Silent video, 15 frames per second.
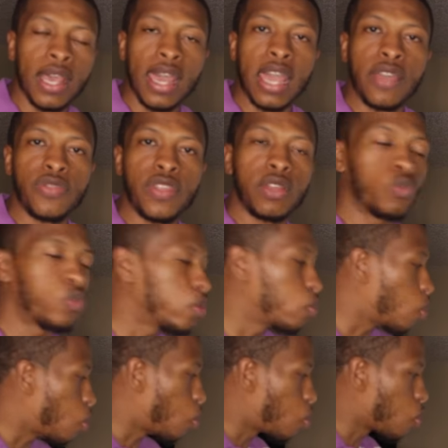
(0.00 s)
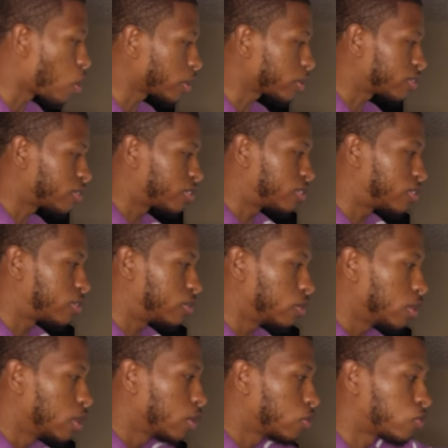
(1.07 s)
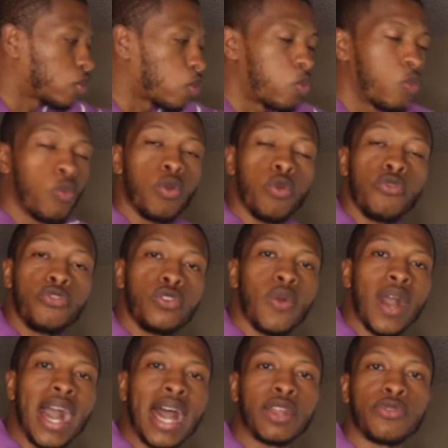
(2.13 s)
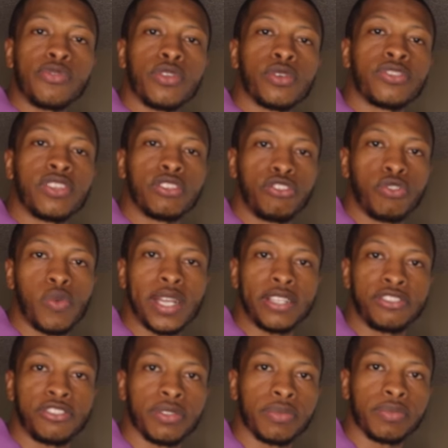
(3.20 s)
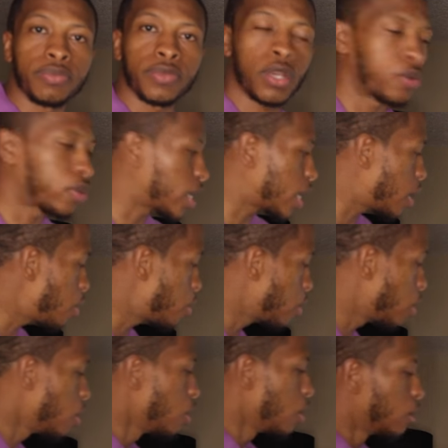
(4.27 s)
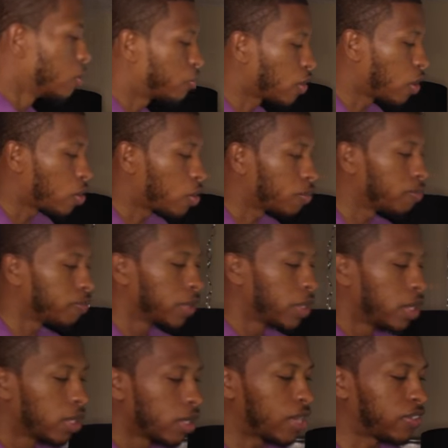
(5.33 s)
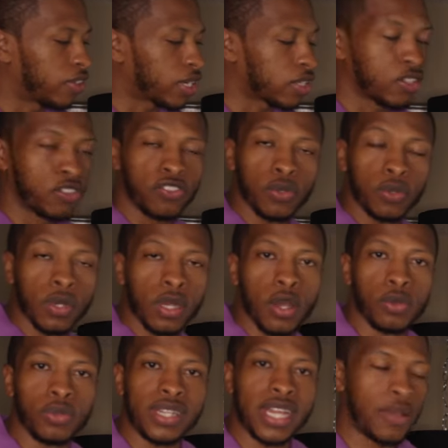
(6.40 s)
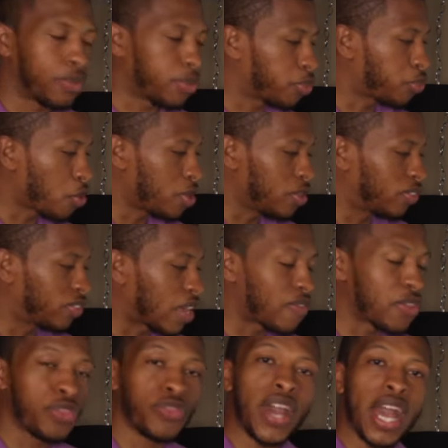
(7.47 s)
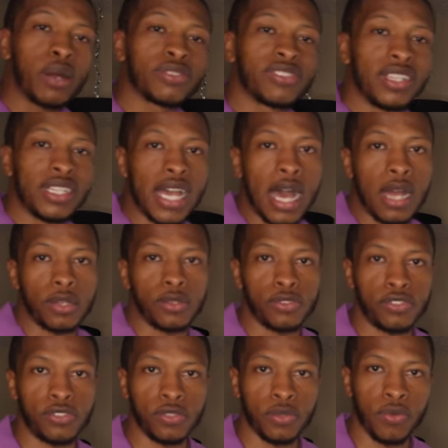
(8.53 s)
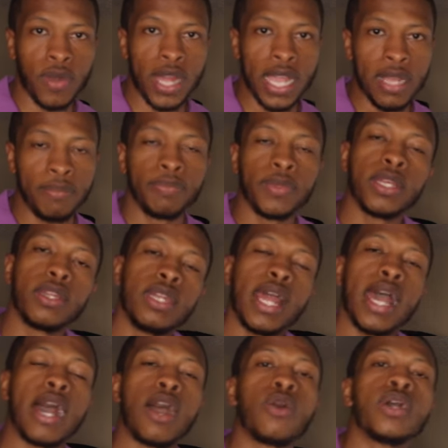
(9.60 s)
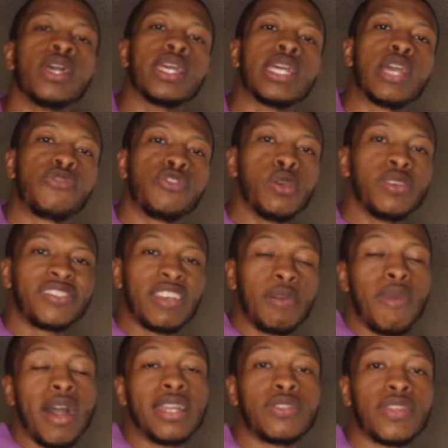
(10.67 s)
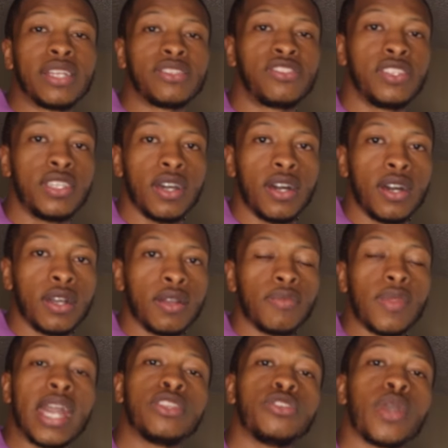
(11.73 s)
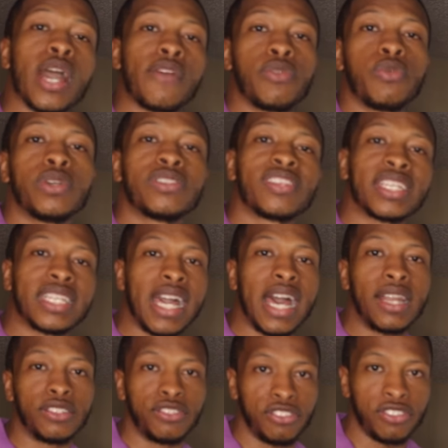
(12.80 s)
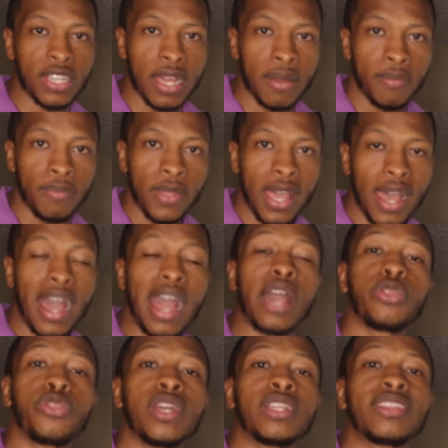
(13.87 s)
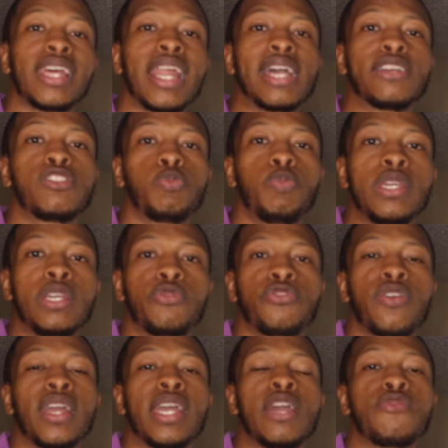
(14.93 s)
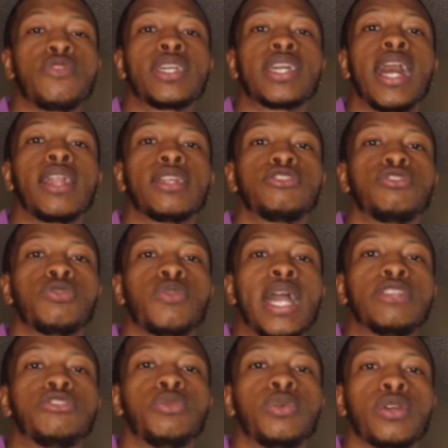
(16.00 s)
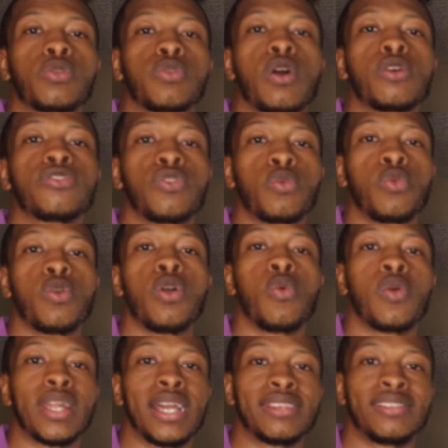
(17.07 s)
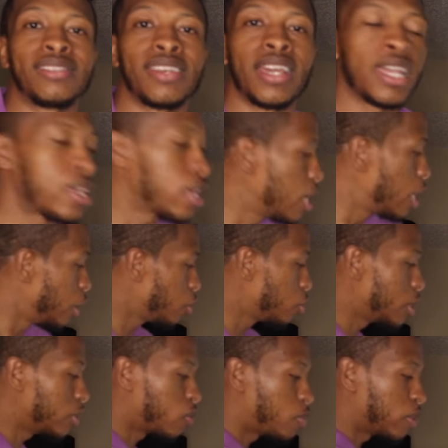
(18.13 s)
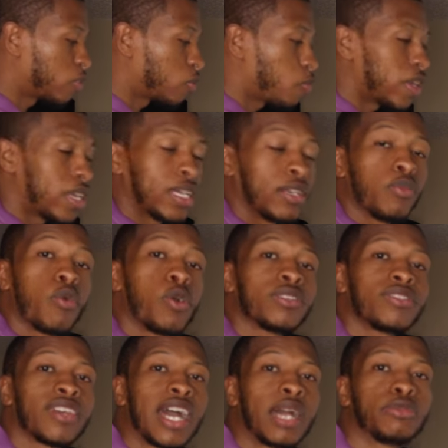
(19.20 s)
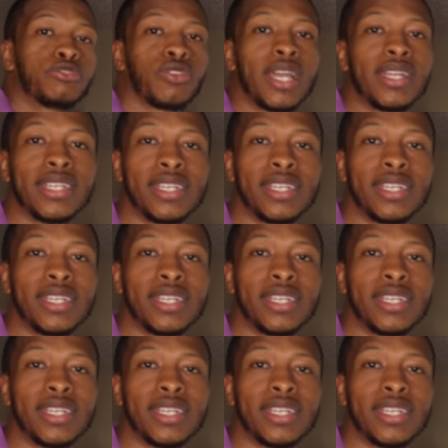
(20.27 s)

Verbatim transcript: and then we will work to move you out of your situation, okay? So let's look at the student loan debt, $37,000, right? Now, if you're somebody that's young and you haven't went to college yet, I think that I speak for every college graduate across the world when I say you need to be spending more time trying to